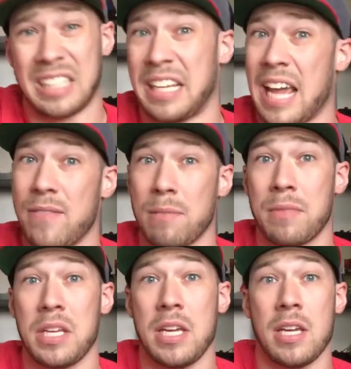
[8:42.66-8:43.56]
gave them
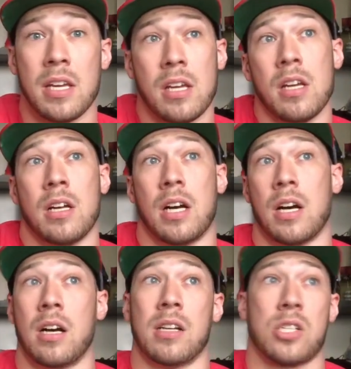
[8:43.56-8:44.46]
the
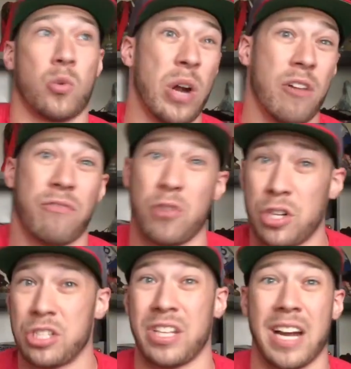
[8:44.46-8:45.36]
square
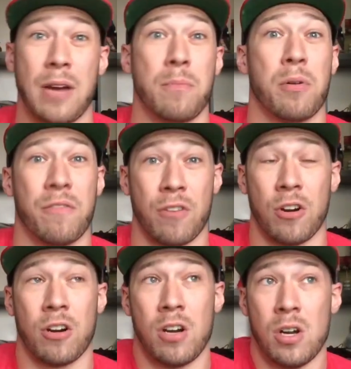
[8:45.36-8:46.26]
footage that I would
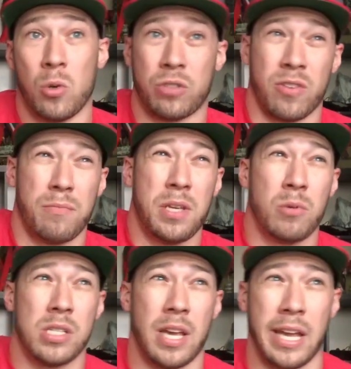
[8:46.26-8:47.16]
prefer, which for me
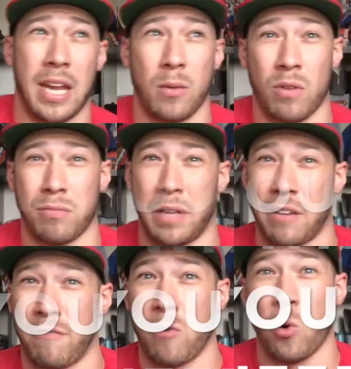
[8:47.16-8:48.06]
was like anywhere from like
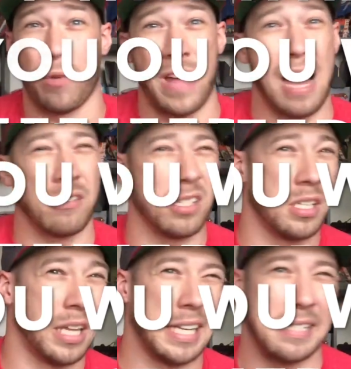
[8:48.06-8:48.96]

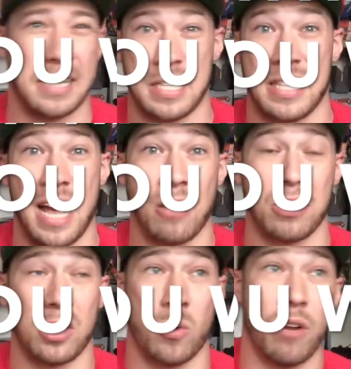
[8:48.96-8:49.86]
4,000, like
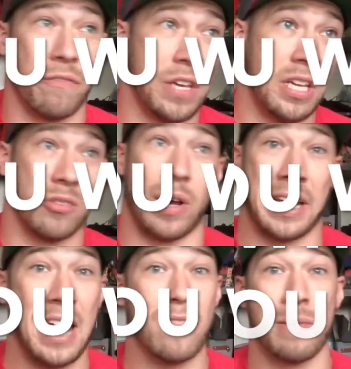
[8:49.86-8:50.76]
6,000 square feet. So I
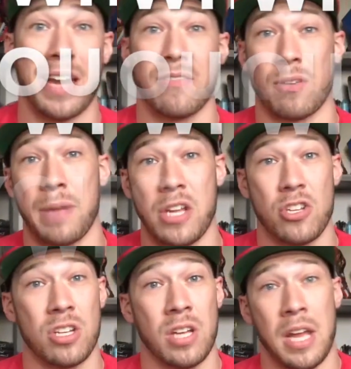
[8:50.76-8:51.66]
gave them that
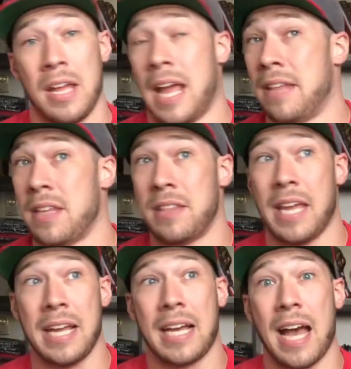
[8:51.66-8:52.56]
information, and then
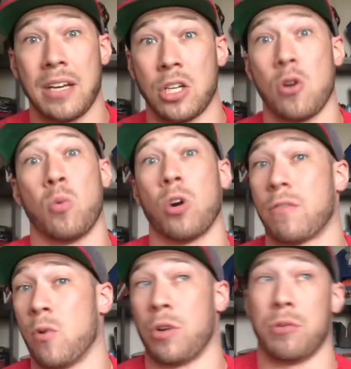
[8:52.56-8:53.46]
they kind of go to work
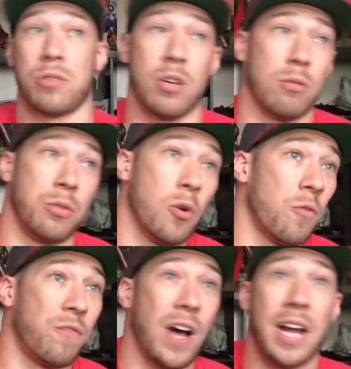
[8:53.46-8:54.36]
for you. So they'll
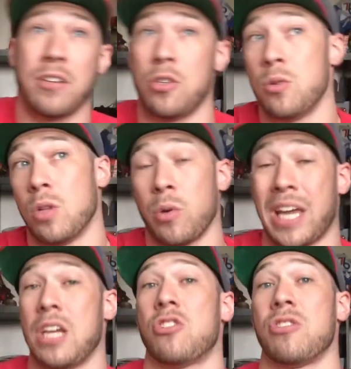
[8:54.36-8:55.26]
find you
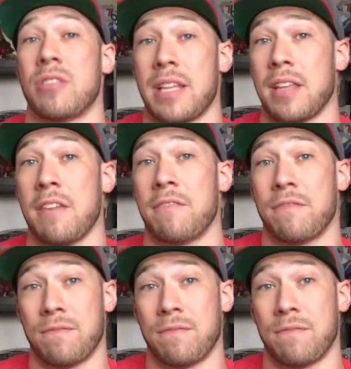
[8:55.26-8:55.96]
locations that they've